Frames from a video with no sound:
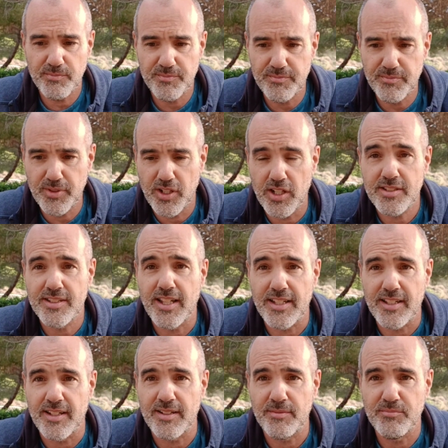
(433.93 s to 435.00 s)
plot that
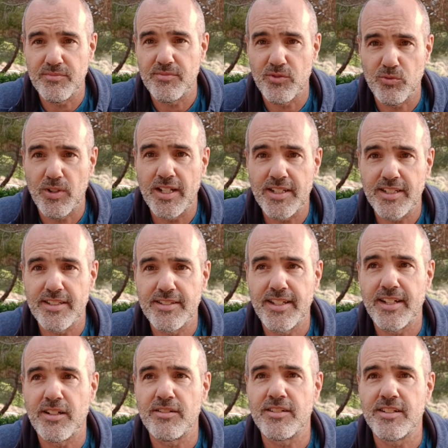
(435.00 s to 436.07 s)
I'm writing
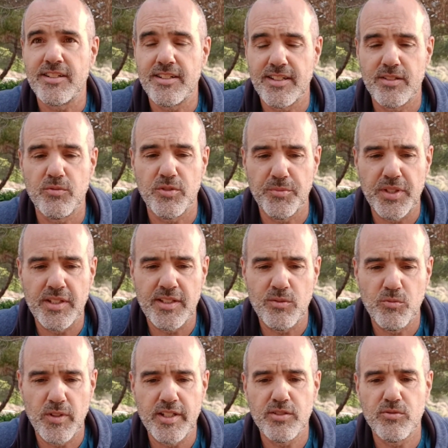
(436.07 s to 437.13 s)
there. It would be
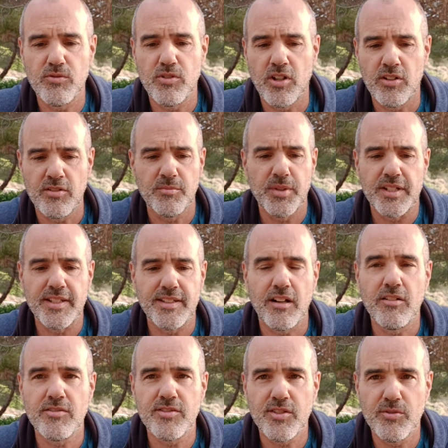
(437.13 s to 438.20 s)
way too long, but it
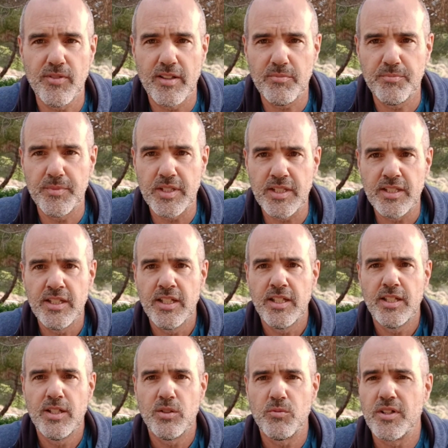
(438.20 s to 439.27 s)
also helped me
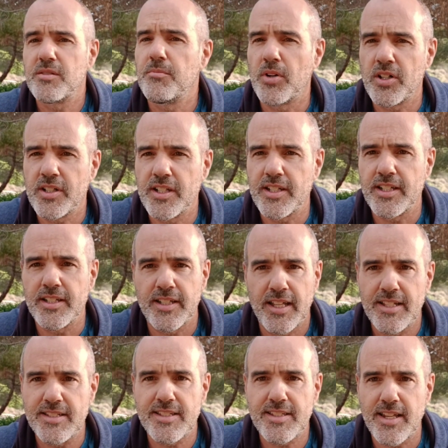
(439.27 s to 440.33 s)
with marketing and
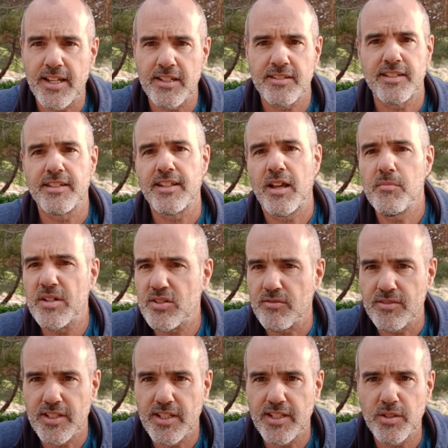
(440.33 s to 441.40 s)
sales and Amazon
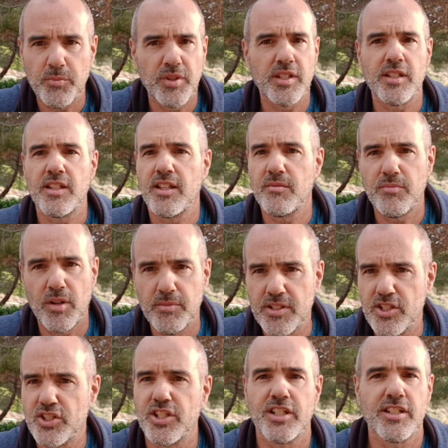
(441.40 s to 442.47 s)
KDP and
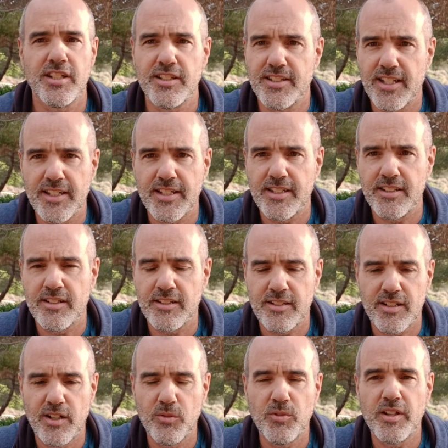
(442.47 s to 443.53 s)
publishing and getting
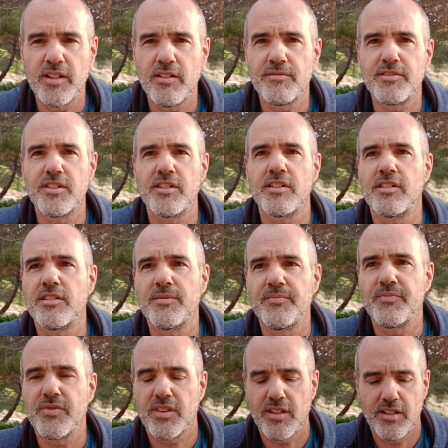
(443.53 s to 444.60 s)
a way of
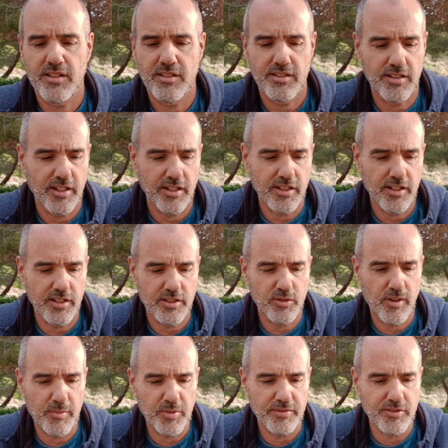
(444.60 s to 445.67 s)
a
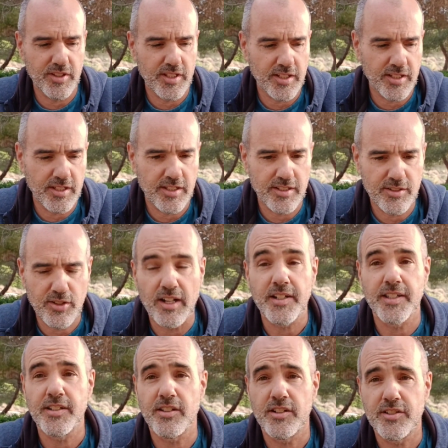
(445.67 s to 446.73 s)
grab of the
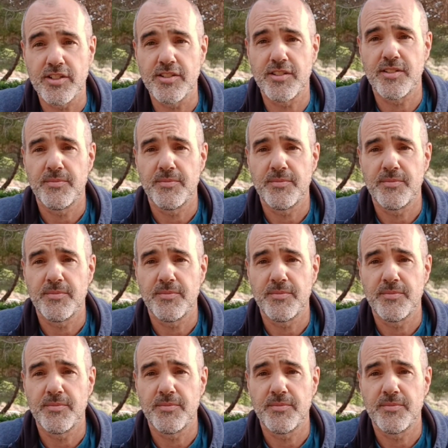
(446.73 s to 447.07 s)
target audience.